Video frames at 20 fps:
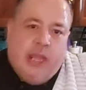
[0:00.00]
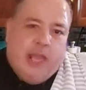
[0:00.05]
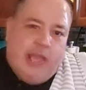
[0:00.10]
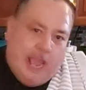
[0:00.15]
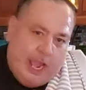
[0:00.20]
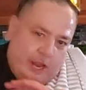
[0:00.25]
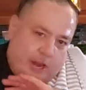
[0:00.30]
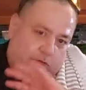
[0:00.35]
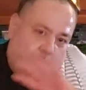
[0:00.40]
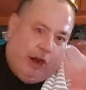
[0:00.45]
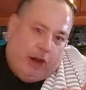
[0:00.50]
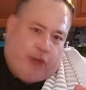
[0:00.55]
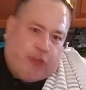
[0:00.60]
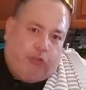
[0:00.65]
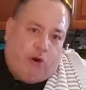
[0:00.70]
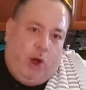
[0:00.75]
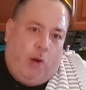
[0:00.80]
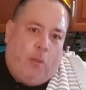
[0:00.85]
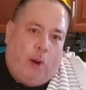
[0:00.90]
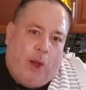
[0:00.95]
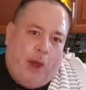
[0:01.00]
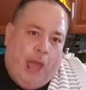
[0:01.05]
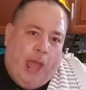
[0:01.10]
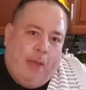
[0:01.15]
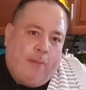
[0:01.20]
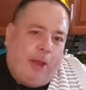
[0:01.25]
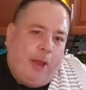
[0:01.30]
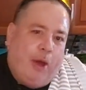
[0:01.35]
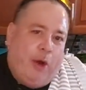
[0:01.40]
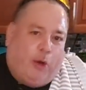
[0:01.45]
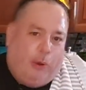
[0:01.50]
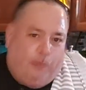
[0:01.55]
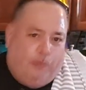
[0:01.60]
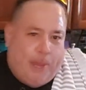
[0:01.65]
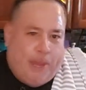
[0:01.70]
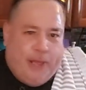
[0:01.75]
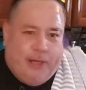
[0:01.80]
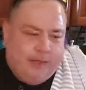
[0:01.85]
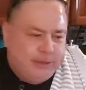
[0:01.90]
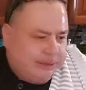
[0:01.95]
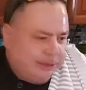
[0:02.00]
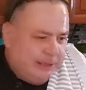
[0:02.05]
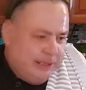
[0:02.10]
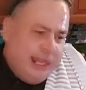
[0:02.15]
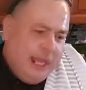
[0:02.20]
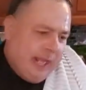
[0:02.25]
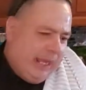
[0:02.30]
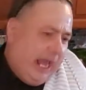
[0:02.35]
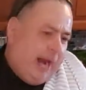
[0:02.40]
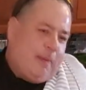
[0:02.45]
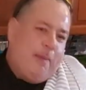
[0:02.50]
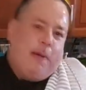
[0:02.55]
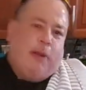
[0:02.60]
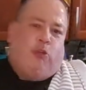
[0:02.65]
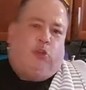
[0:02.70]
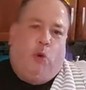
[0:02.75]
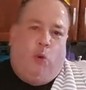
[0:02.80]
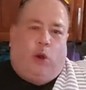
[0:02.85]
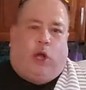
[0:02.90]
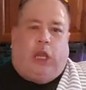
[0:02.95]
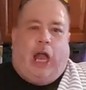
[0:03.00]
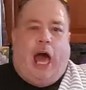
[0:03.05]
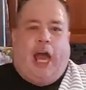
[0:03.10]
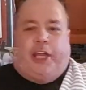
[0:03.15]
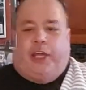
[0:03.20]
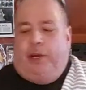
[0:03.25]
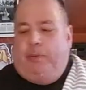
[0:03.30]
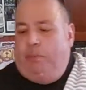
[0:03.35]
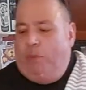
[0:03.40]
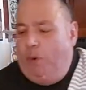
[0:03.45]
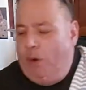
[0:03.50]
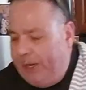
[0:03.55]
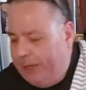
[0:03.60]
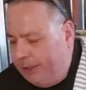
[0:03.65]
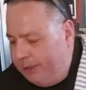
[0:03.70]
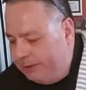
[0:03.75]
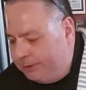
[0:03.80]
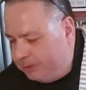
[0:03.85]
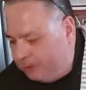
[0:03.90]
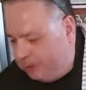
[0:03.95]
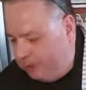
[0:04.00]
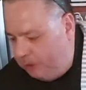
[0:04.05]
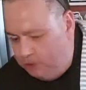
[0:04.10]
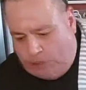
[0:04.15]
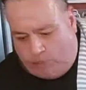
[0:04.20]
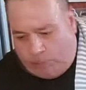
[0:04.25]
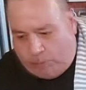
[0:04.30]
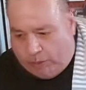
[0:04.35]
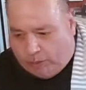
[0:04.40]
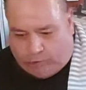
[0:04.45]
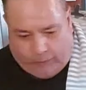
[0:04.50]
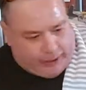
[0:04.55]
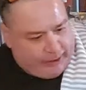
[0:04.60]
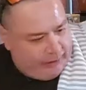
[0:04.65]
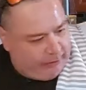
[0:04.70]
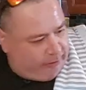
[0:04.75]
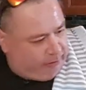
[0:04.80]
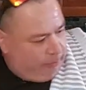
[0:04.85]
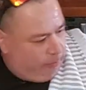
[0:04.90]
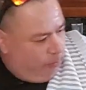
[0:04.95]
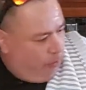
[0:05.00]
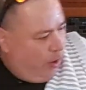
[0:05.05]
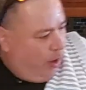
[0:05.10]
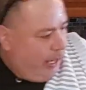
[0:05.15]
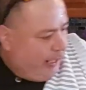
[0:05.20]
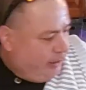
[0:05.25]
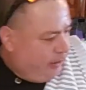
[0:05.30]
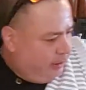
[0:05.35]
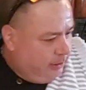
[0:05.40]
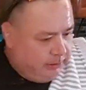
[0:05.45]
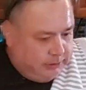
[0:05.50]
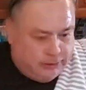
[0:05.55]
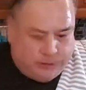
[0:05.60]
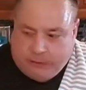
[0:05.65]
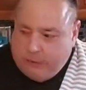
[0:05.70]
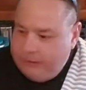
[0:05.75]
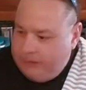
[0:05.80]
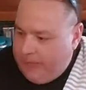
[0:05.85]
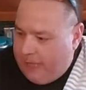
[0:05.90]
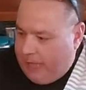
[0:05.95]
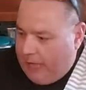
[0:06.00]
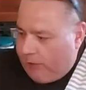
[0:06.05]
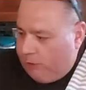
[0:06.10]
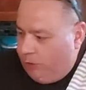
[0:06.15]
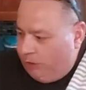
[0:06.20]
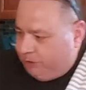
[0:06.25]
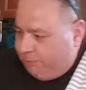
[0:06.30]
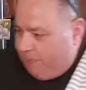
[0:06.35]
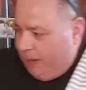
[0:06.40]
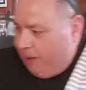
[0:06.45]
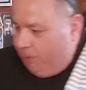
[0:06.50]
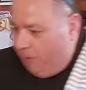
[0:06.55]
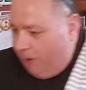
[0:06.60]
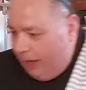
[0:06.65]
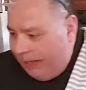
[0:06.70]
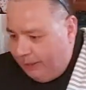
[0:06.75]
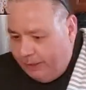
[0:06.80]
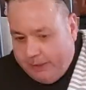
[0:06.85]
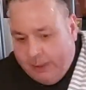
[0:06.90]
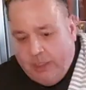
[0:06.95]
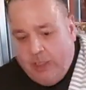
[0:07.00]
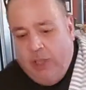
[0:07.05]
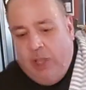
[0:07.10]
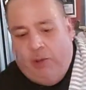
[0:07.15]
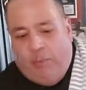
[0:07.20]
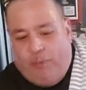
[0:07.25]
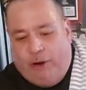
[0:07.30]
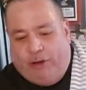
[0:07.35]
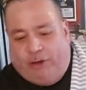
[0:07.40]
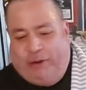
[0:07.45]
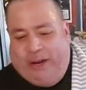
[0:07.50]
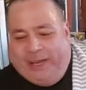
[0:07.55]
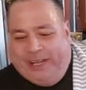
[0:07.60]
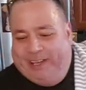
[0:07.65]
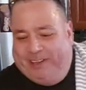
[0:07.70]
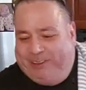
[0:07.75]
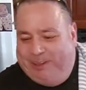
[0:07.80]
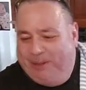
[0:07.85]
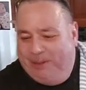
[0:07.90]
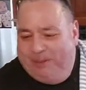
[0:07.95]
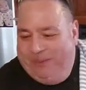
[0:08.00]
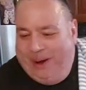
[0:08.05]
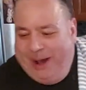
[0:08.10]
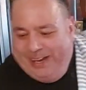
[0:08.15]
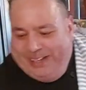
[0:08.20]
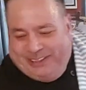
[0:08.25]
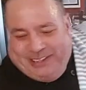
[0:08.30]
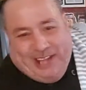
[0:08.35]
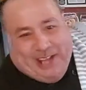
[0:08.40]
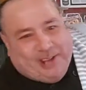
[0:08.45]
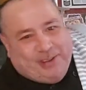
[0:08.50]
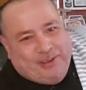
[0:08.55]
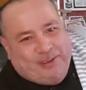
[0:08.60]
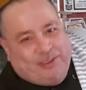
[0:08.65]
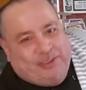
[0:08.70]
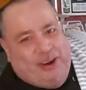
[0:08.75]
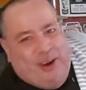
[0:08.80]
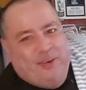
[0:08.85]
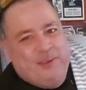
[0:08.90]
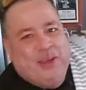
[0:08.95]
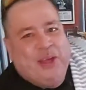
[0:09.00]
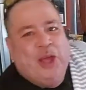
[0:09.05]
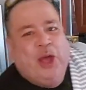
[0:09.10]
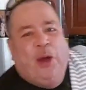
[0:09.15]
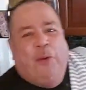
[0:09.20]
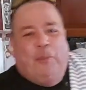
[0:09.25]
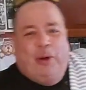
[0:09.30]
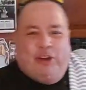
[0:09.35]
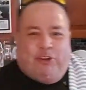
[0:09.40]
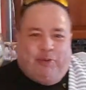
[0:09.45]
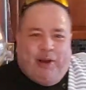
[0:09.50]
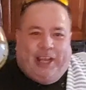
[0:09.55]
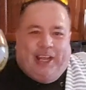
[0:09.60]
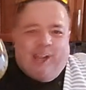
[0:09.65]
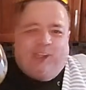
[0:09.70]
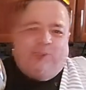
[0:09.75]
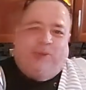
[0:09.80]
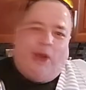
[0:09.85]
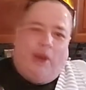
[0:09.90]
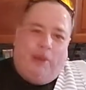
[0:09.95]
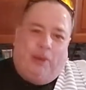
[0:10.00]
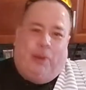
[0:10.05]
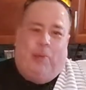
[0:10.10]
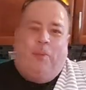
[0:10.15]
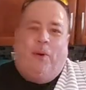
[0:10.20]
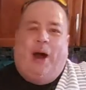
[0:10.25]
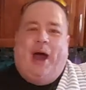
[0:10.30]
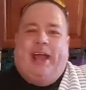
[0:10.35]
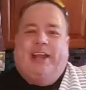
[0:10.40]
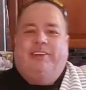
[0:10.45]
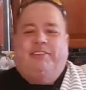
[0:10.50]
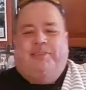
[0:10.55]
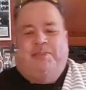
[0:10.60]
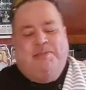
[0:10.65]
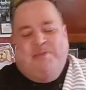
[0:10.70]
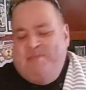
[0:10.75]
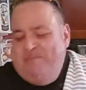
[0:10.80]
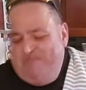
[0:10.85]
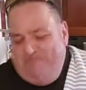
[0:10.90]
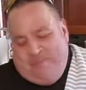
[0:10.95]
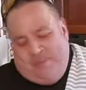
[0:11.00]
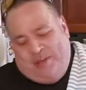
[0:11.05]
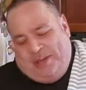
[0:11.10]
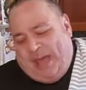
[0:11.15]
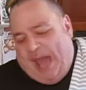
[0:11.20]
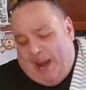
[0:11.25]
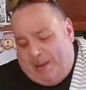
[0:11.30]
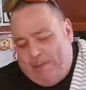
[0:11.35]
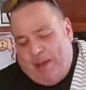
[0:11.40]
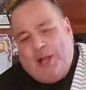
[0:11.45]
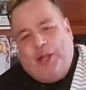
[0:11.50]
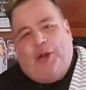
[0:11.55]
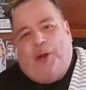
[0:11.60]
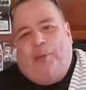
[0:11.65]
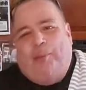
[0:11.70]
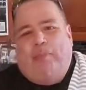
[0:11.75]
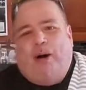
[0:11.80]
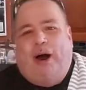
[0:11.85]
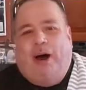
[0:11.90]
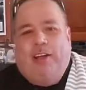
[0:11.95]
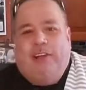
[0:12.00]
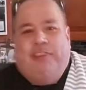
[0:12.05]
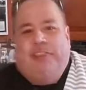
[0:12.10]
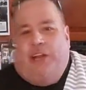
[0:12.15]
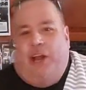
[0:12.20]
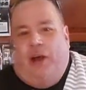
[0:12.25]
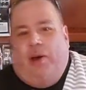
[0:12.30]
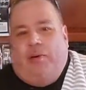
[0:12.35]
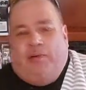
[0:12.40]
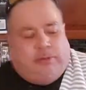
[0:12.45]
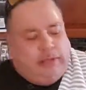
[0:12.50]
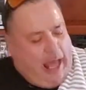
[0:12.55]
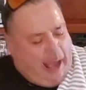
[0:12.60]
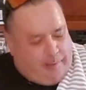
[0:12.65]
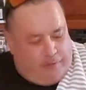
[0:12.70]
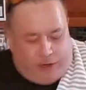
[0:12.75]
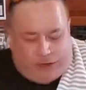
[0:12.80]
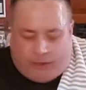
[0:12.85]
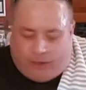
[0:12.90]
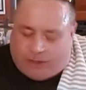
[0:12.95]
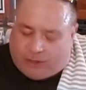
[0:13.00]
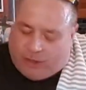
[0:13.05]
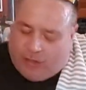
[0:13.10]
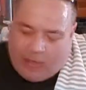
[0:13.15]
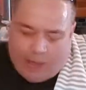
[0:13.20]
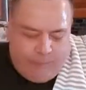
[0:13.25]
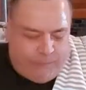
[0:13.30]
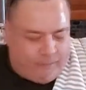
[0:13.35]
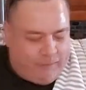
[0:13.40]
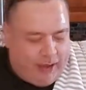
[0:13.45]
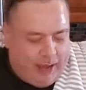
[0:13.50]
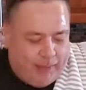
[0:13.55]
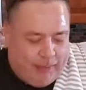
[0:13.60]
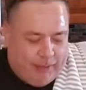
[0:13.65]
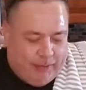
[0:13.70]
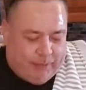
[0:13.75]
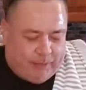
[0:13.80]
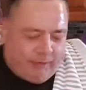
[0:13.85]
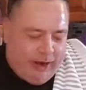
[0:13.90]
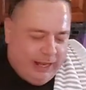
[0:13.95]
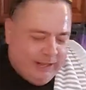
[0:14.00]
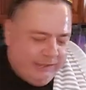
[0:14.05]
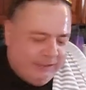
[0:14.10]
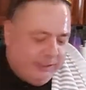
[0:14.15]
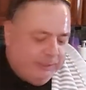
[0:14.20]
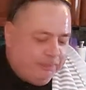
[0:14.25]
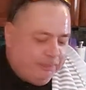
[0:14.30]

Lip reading: In the restaurant one night, my Uncle Peter, got to be about 2 o'clock in the morning. We're drinking some wine. I lost my wine. We're drinking some wine, thank you, sir. We're drinking a couple of wines. Got to be a little buzz, you know, having a good time, family, friends.